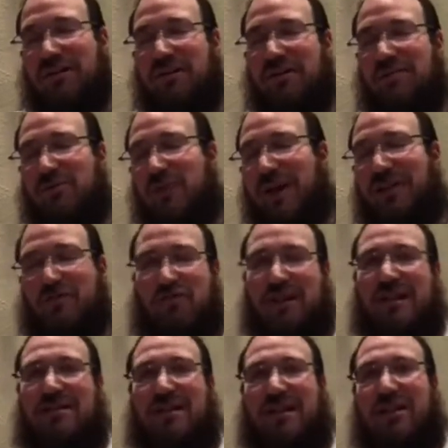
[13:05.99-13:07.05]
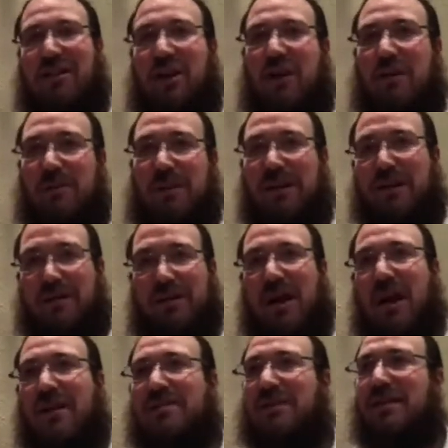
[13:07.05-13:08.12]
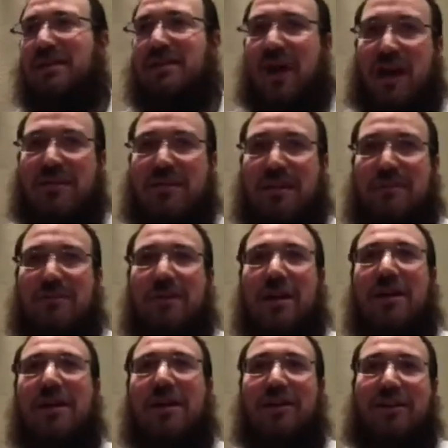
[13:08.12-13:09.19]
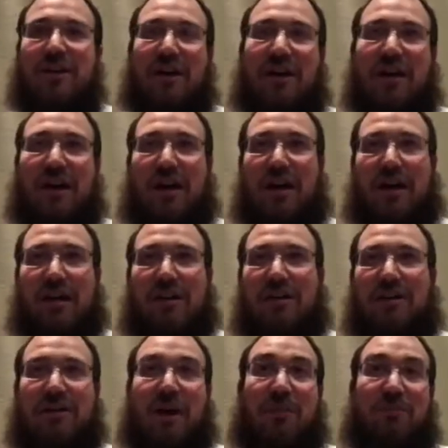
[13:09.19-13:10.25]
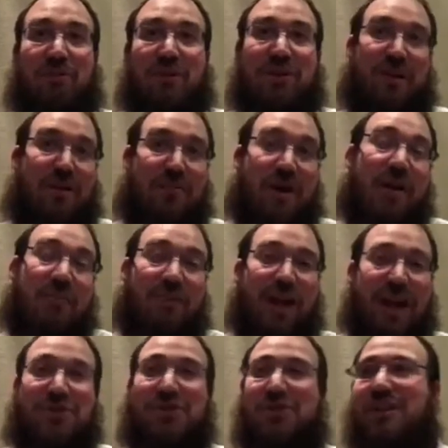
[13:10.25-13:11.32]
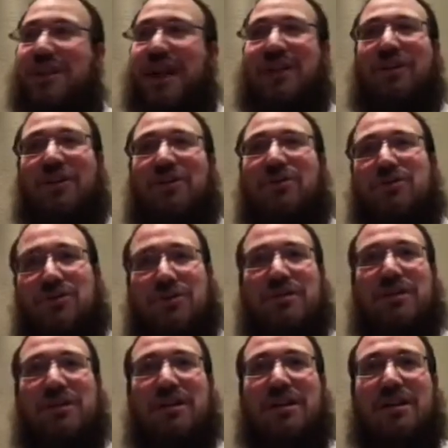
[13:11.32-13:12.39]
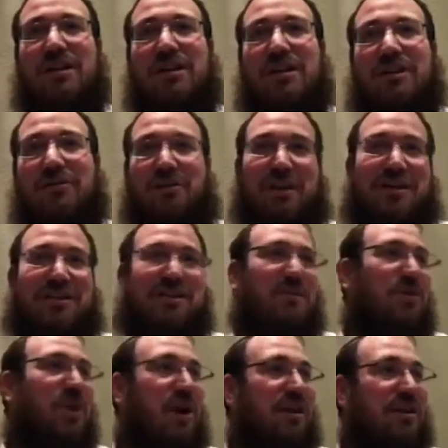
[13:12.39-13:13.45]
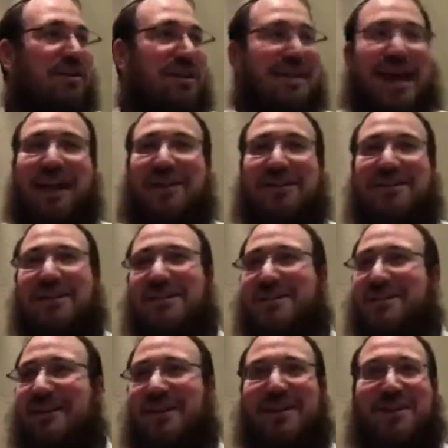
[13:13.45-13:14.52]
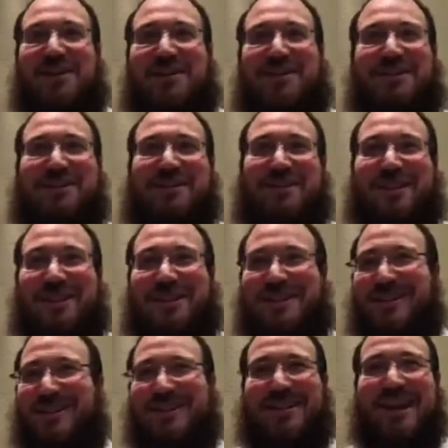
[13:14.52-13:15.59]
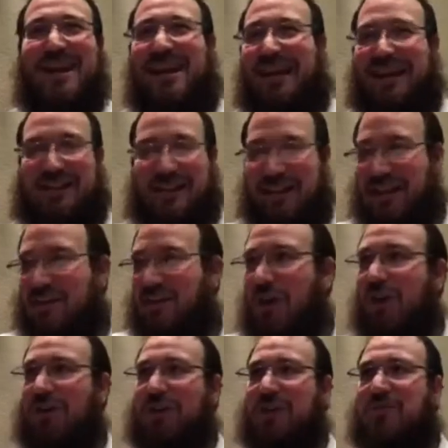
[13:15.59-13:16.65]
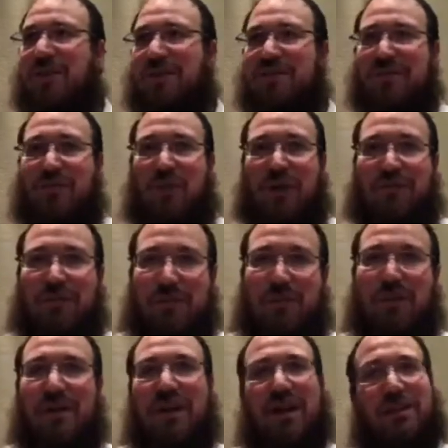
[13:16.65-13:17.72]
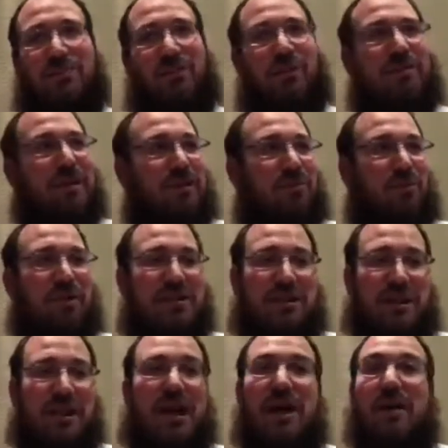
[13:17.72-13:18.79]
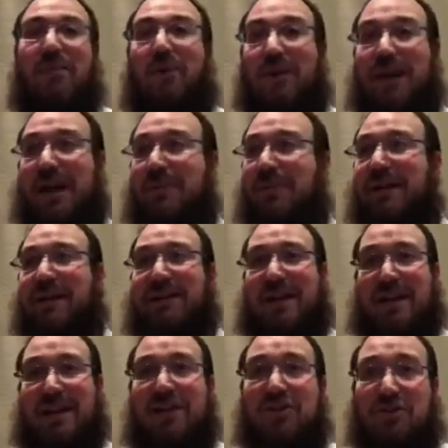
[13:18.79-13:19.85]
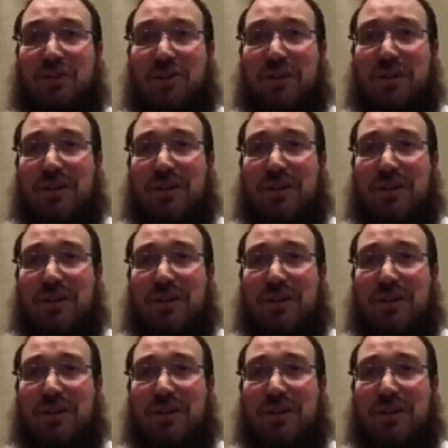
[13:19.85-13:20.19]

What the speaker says: way of translating Chochma, Binah and Daas is concept, comprehension, and conclusion. Right? Some call it analysis, antithesis, and synthesis. It's all this process of going from point A to point B to point C. Point A being the initial,